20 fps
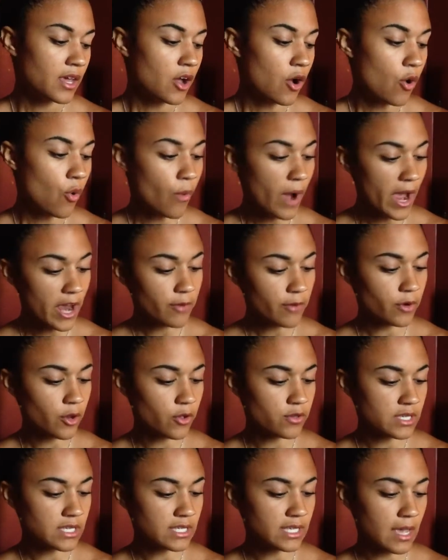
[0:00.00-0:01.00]
White
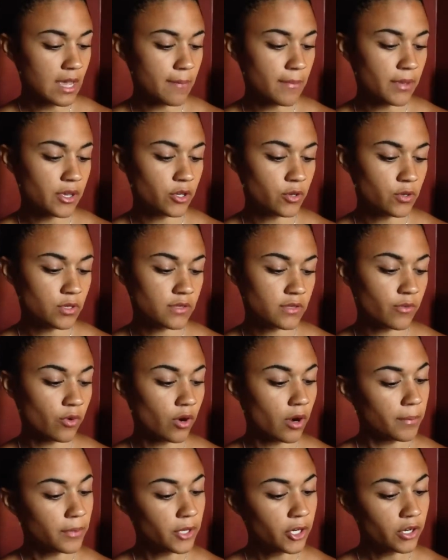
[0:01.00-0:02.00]
roses can be used
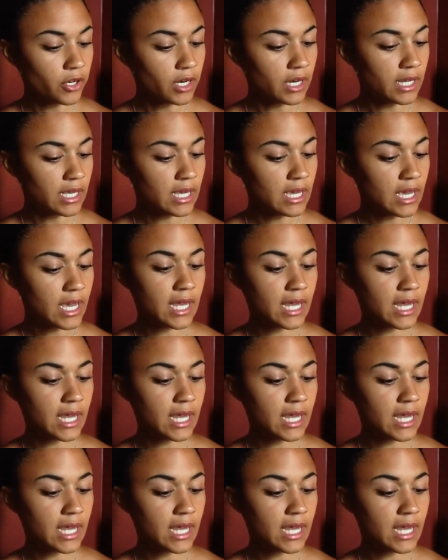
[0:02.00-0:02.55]
for purity,